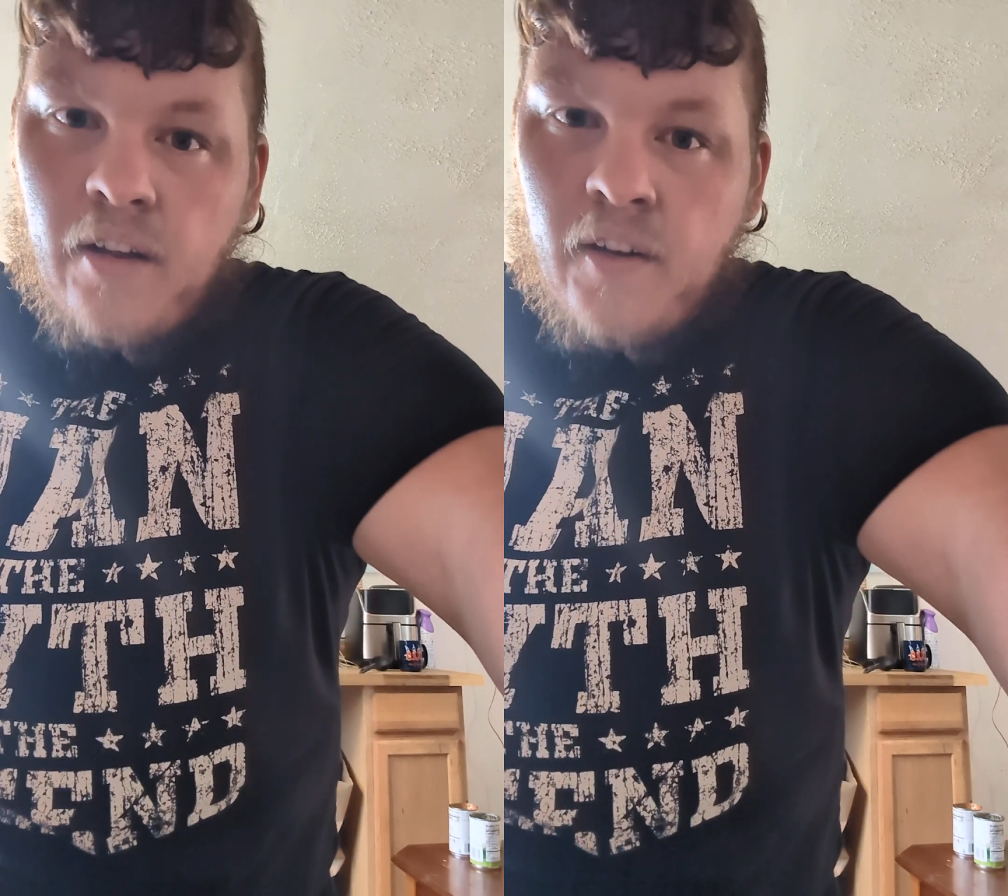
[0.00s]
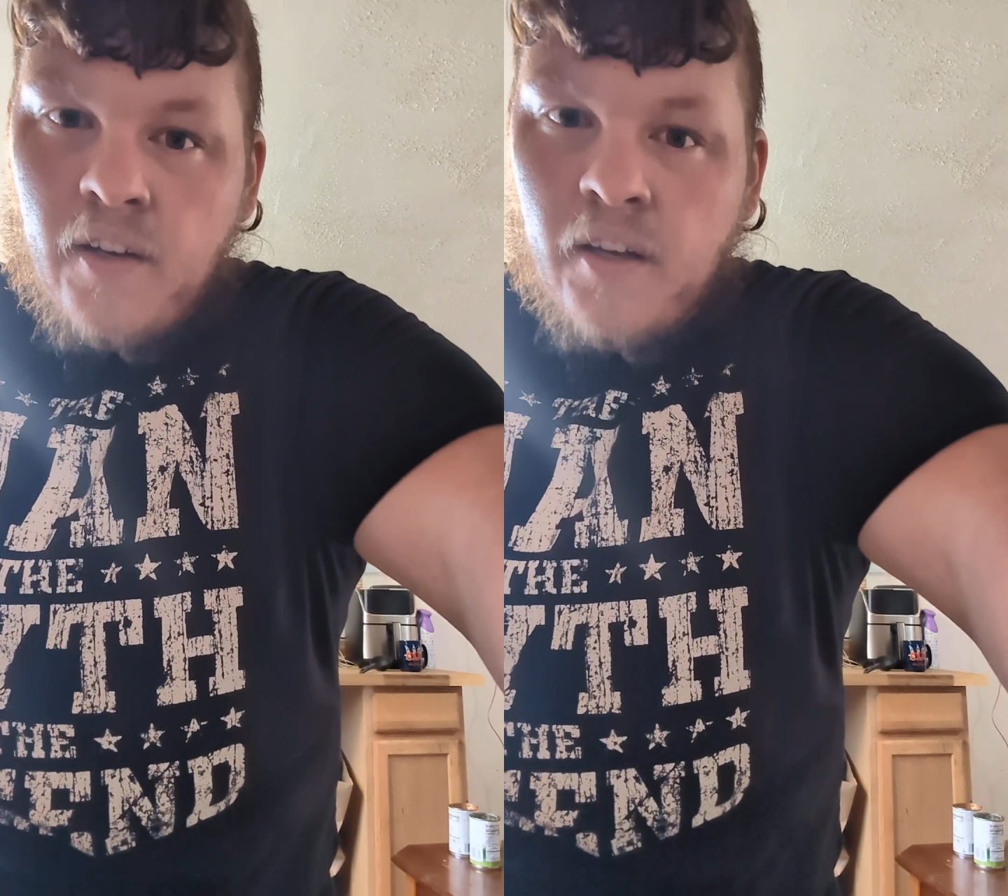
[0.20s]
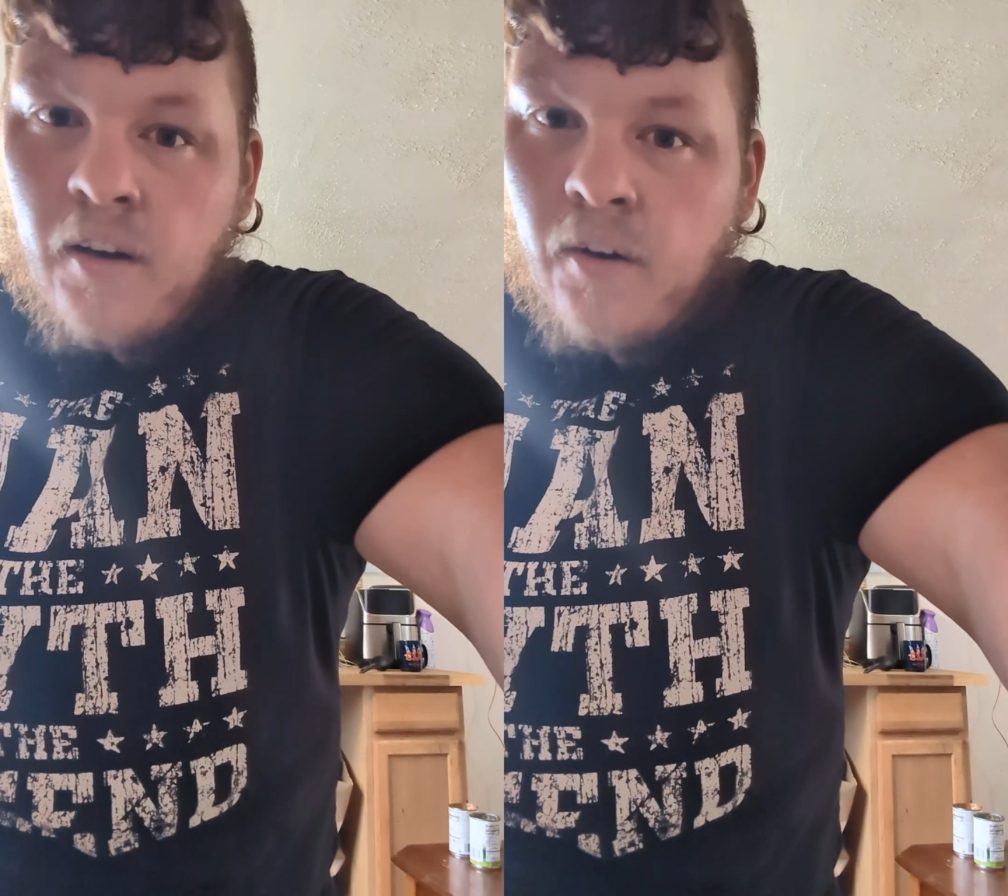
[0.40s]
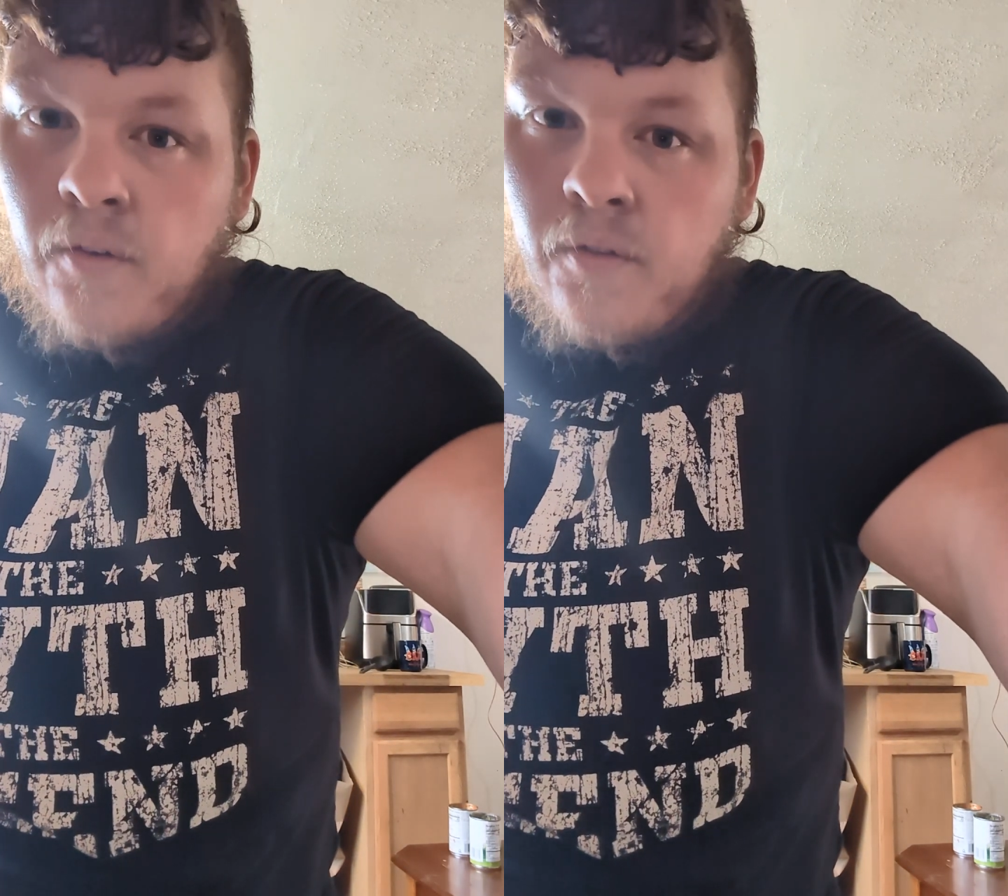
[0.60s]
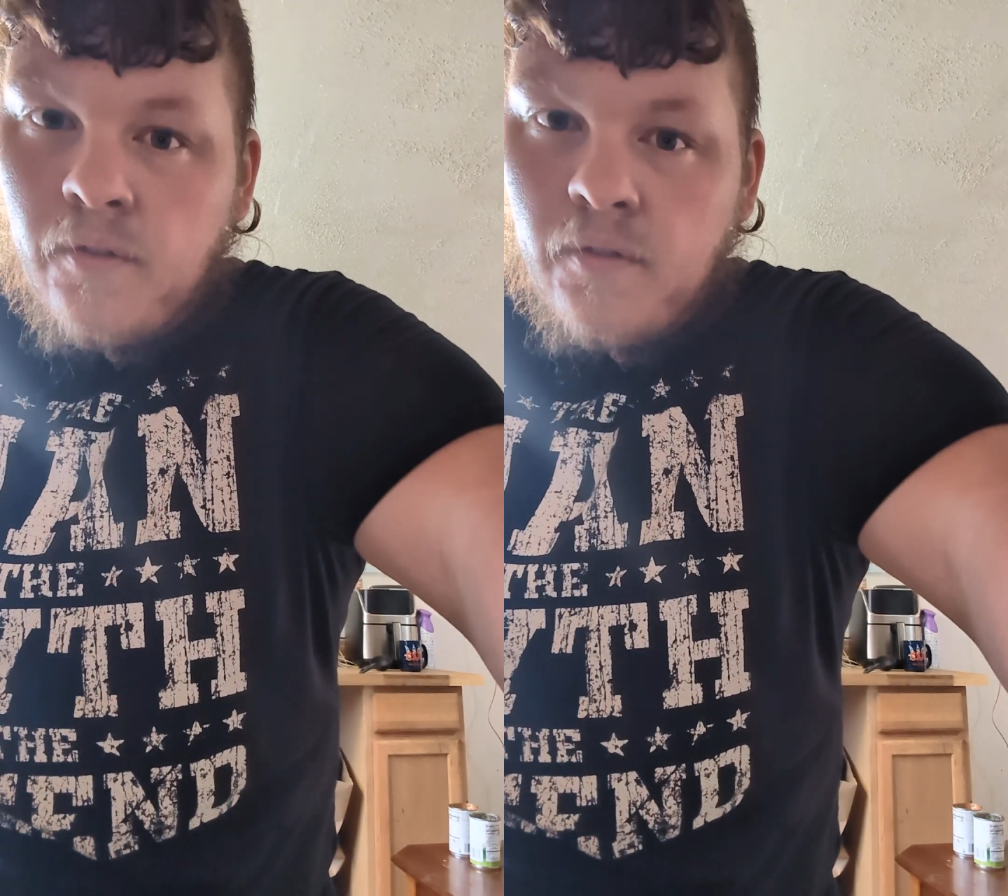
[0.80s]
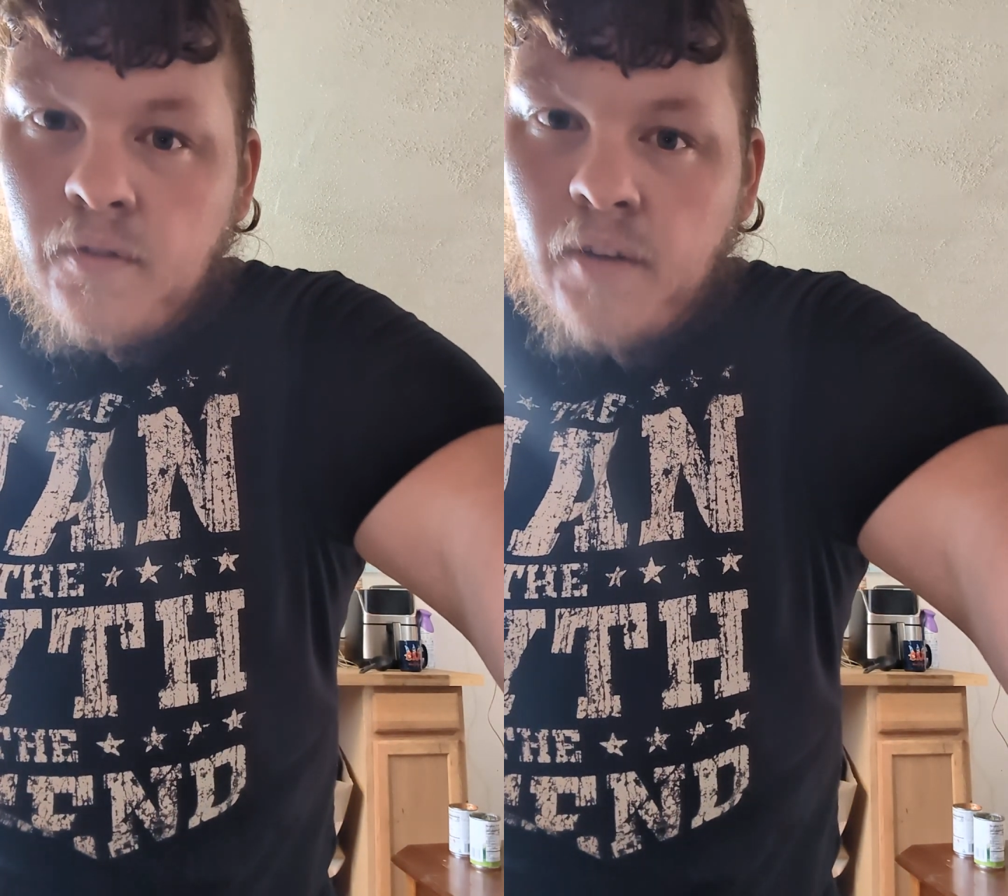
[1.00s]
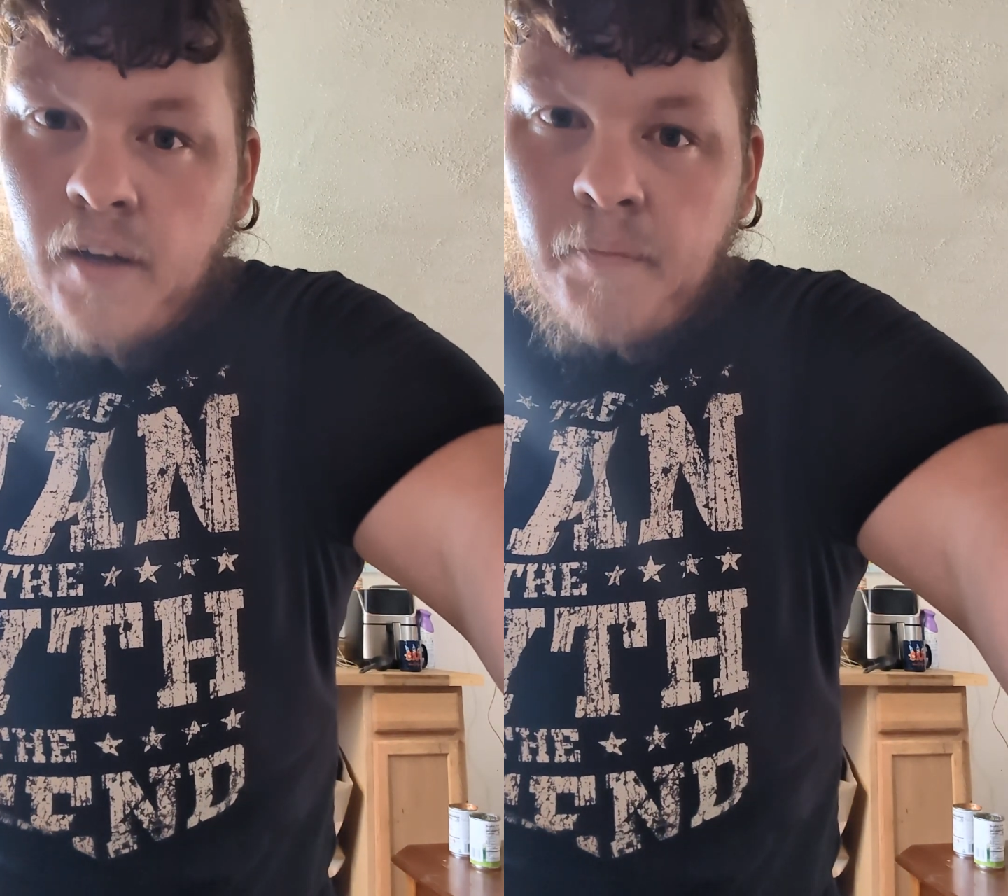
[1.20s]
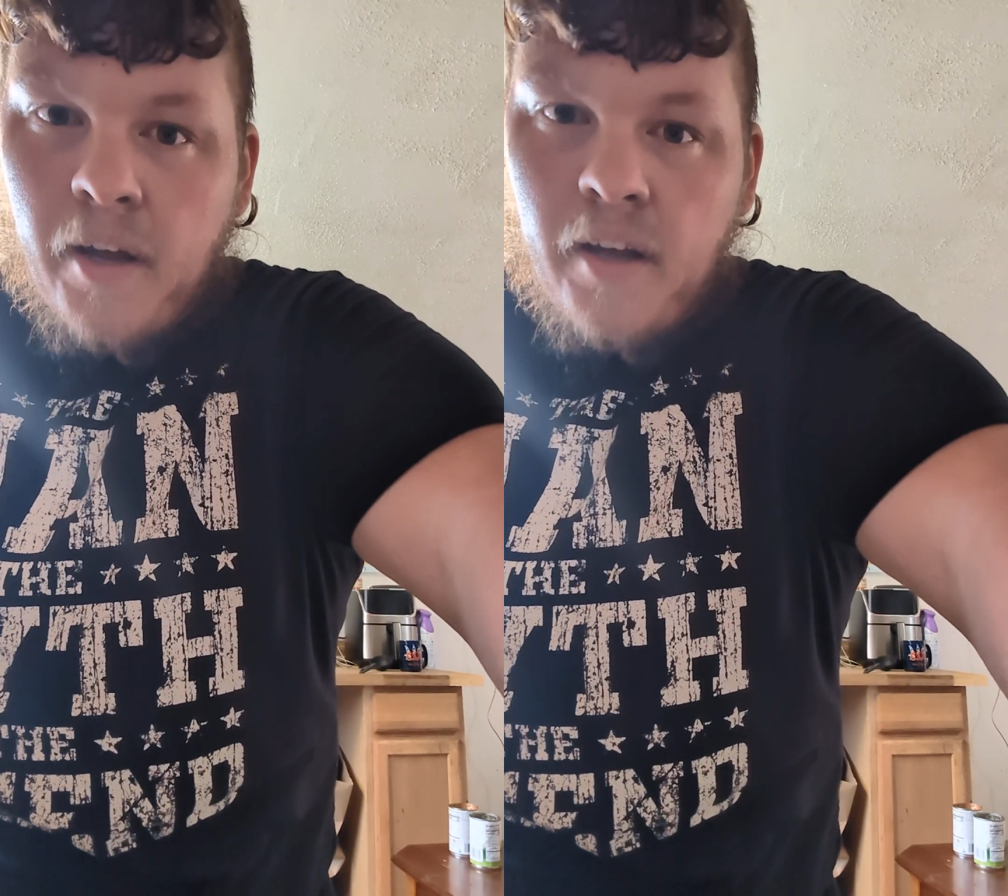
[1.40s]
to let it go.
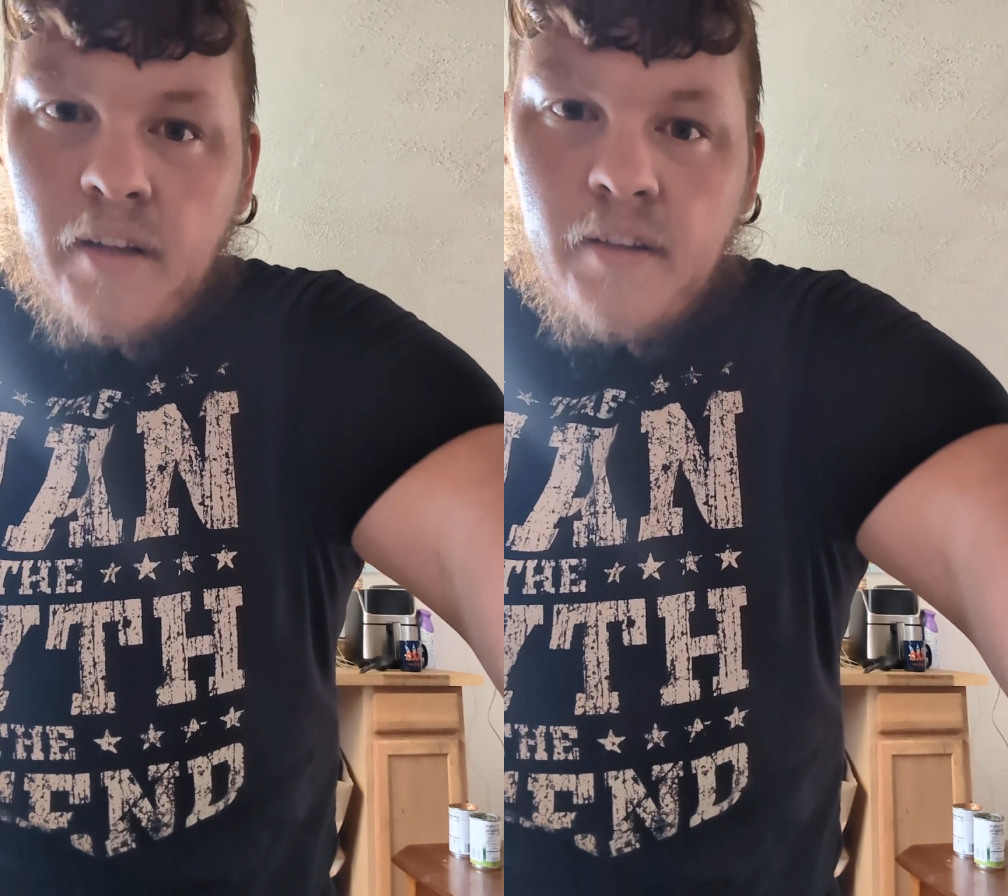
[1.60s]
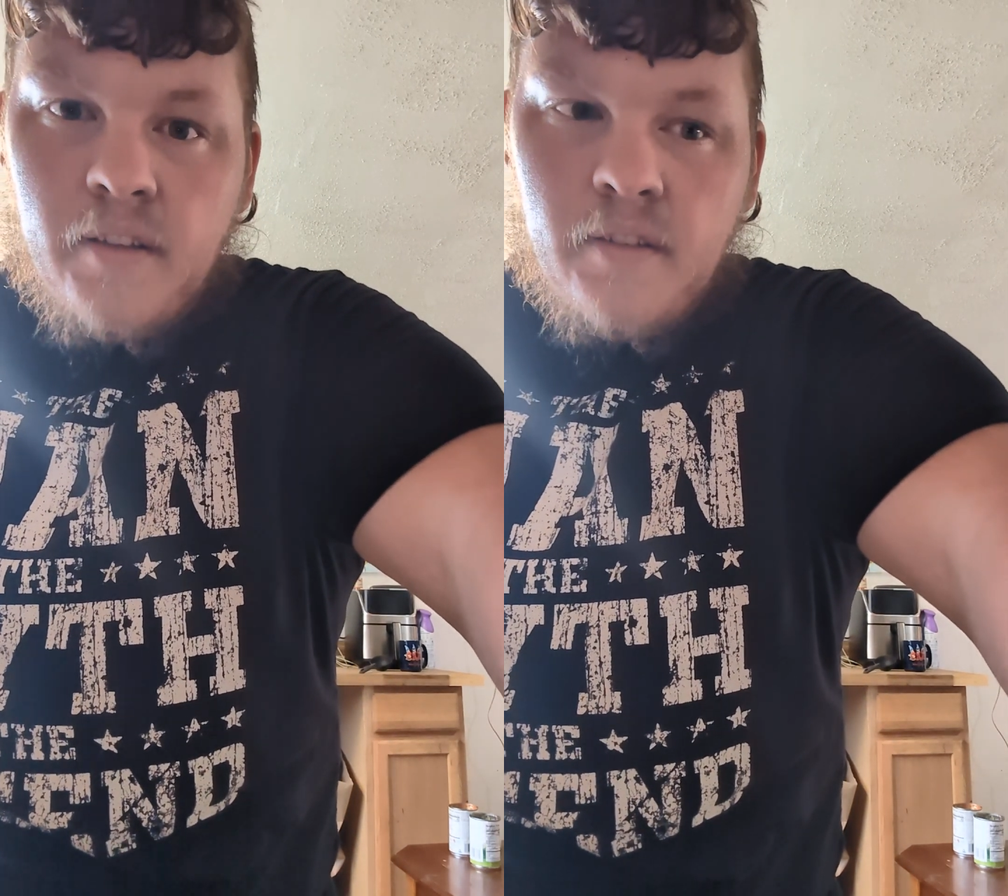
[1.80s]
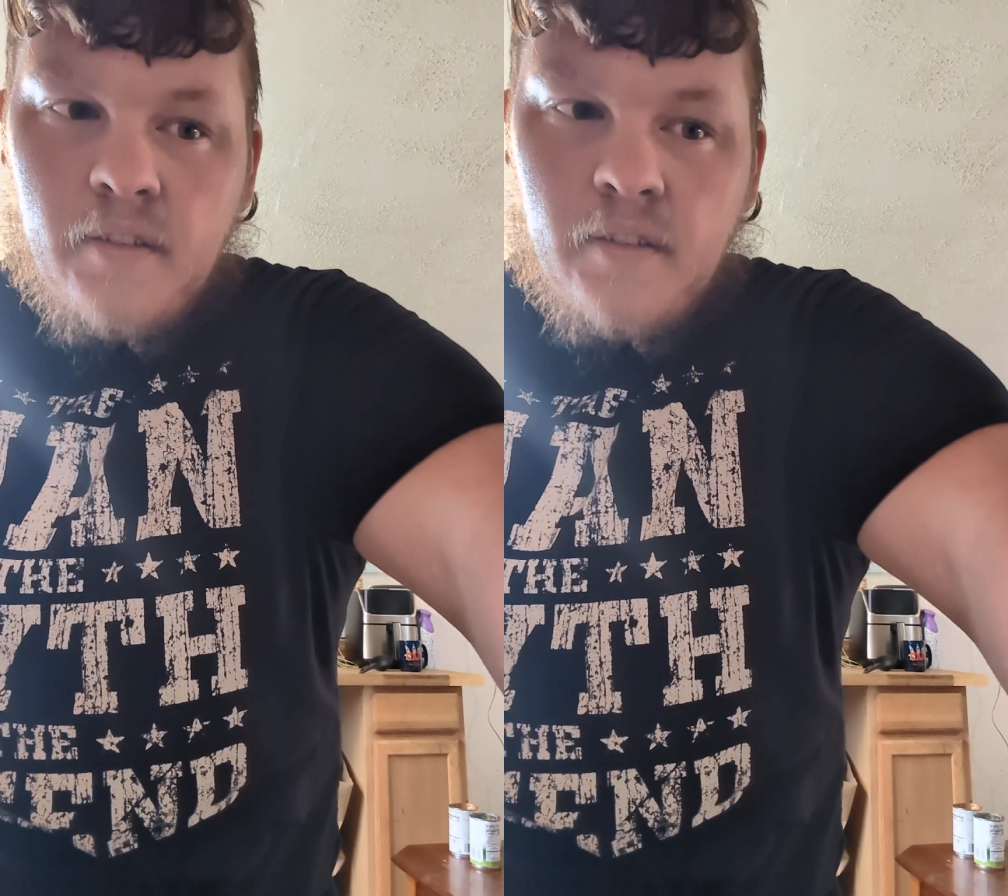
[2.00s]
I'm not